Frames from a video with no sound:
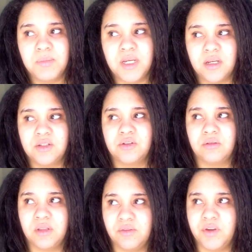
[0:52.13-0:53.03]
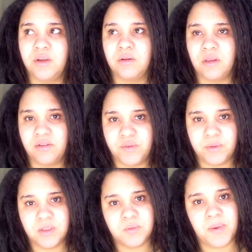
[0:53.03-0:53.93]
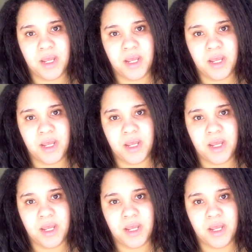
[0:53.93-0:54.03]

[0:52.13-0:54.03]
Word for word: because you're leaving your loved ones